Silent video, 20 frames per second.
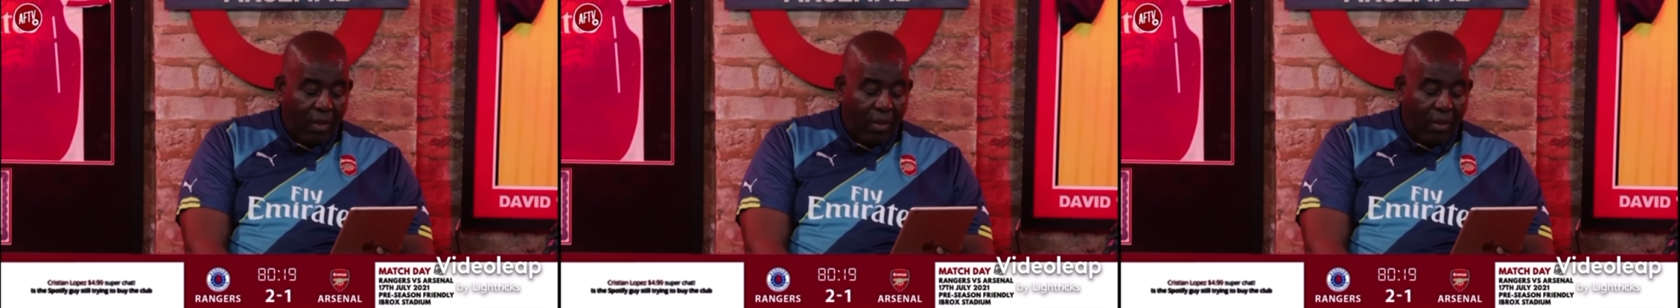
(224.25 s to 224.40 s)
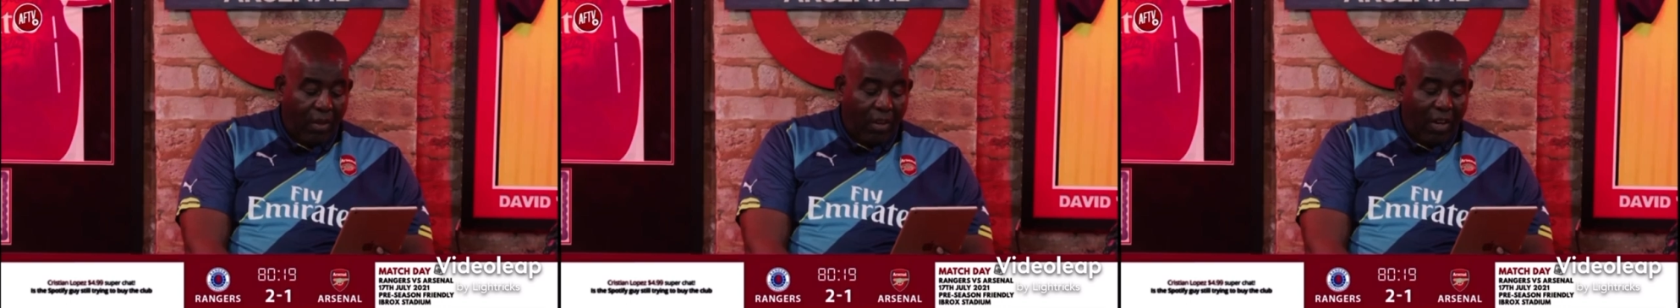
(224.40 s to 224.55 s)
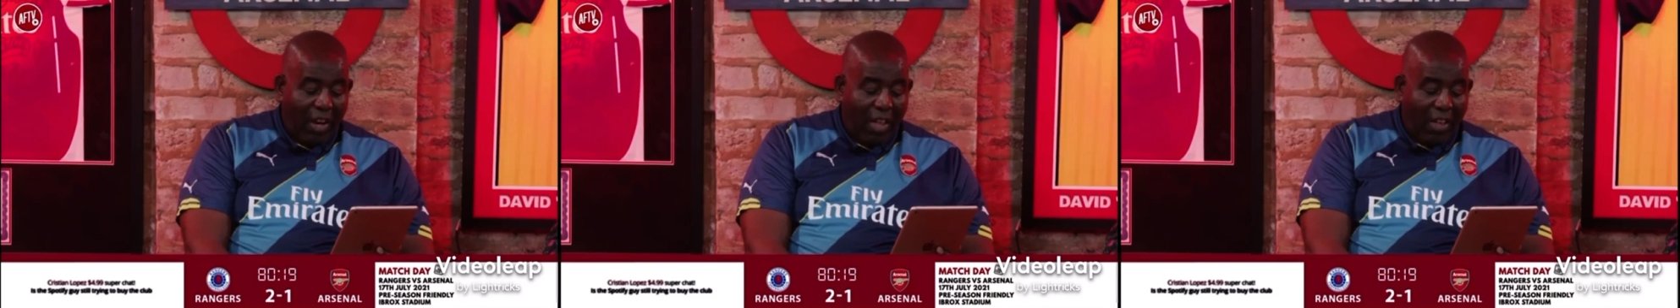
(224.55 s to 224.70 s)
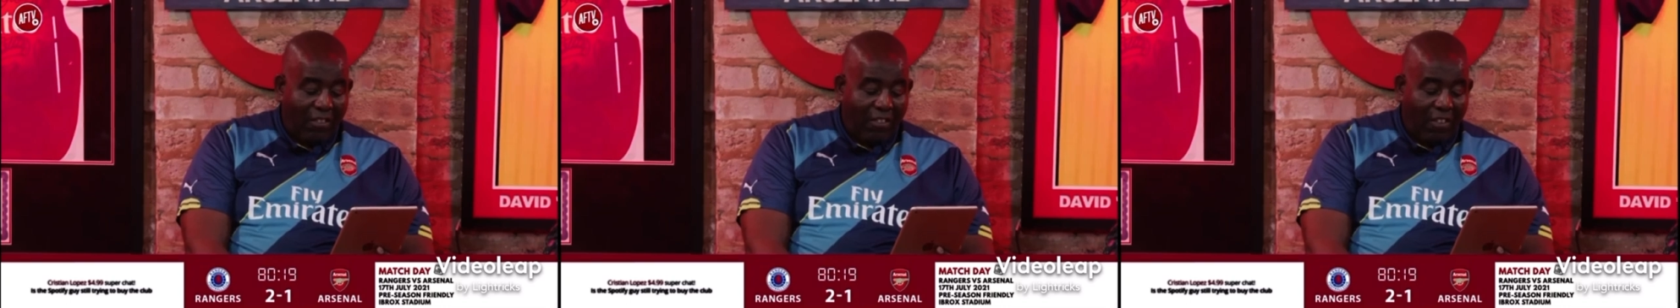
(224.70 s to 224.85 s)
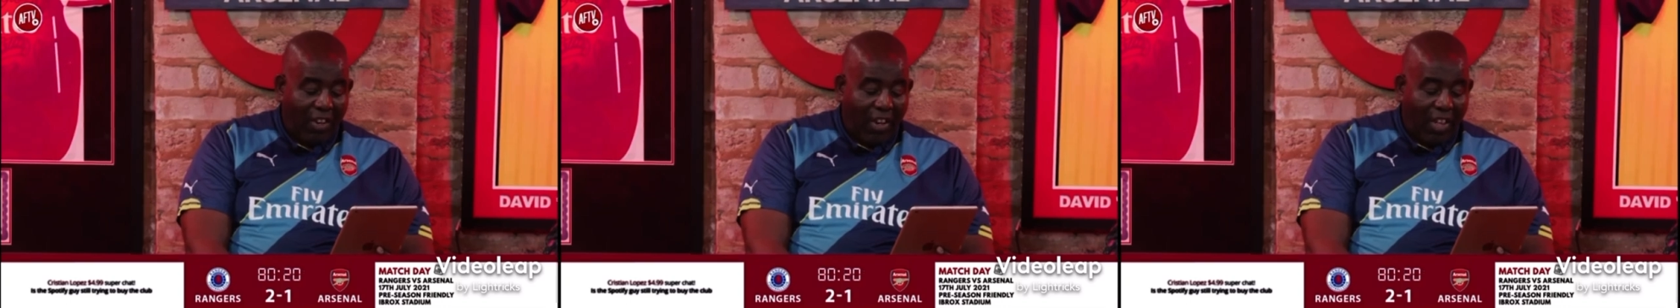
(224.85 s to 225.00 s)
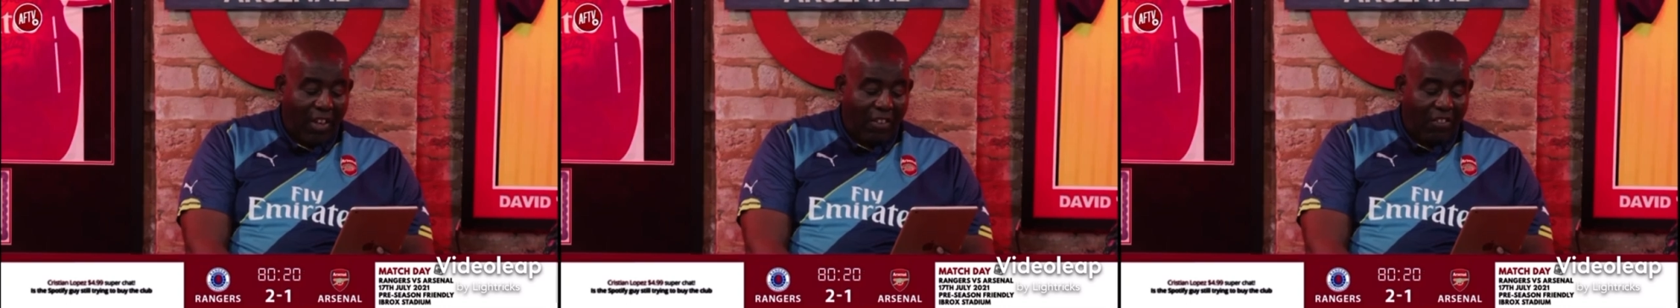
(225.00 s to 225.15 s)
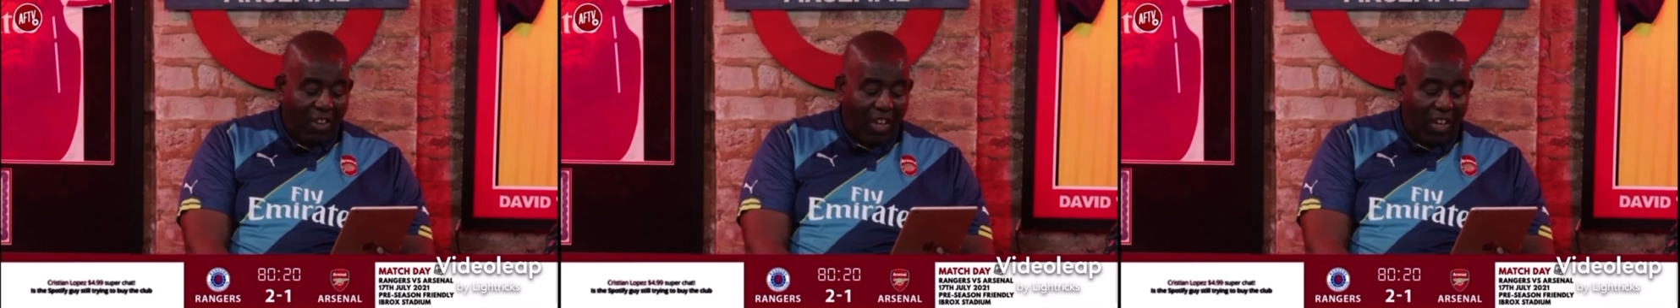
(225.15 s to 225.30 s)

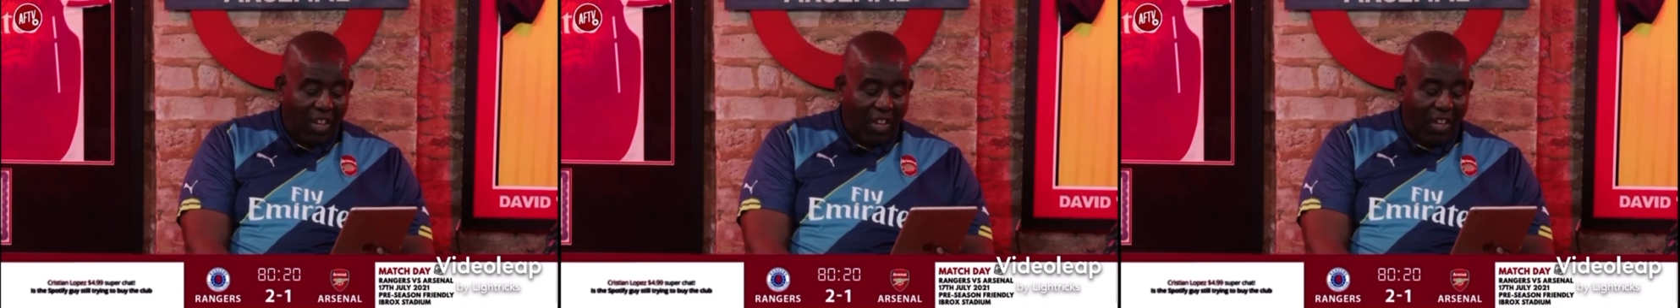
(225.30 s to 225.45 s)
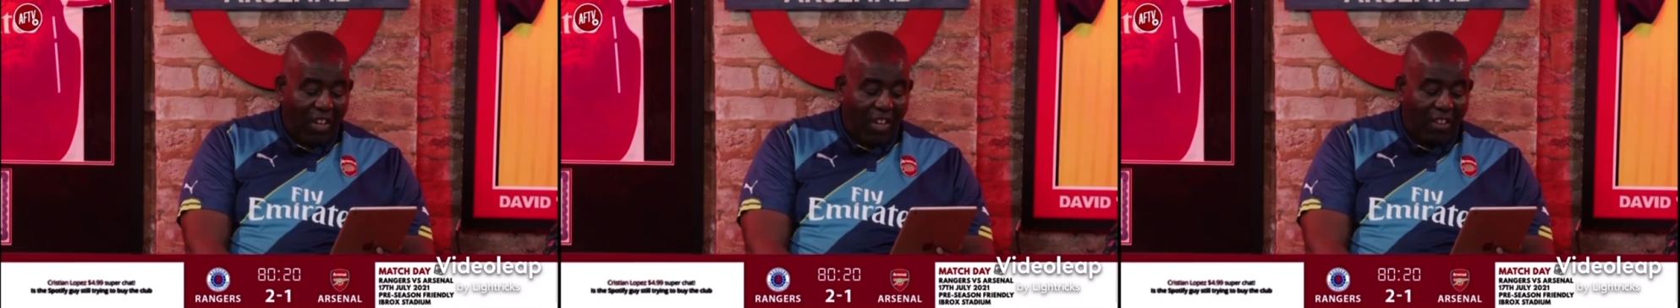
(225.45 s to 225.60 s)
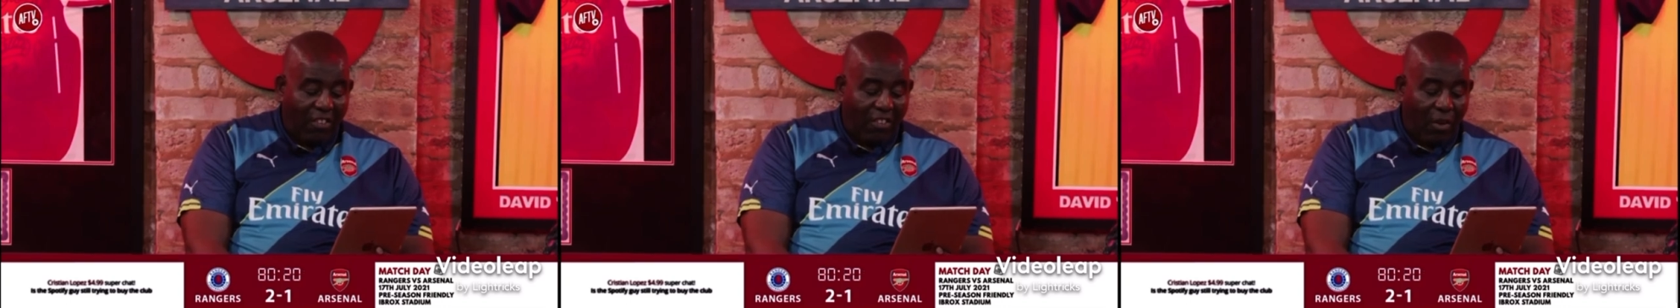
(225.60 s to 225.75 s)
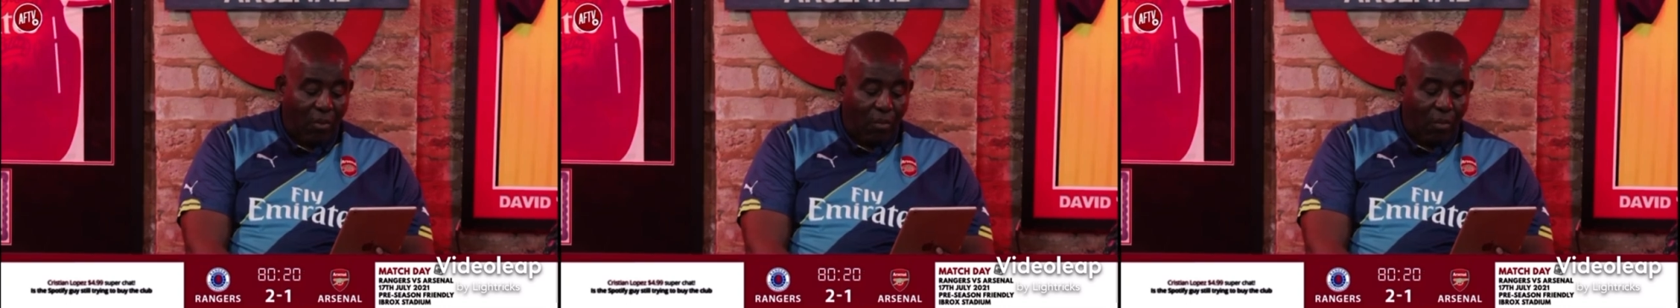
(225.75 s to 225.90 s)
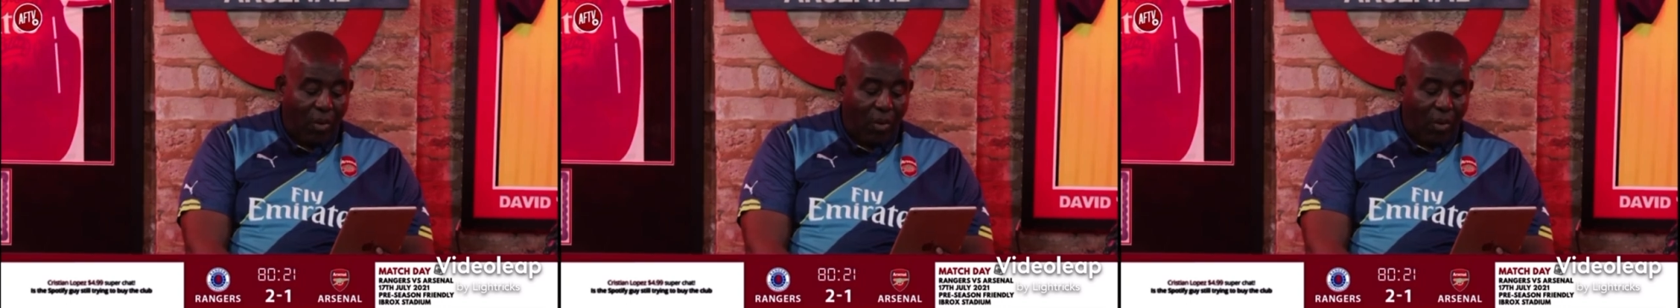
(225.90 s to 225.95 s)
Kolasinac, Nketiah and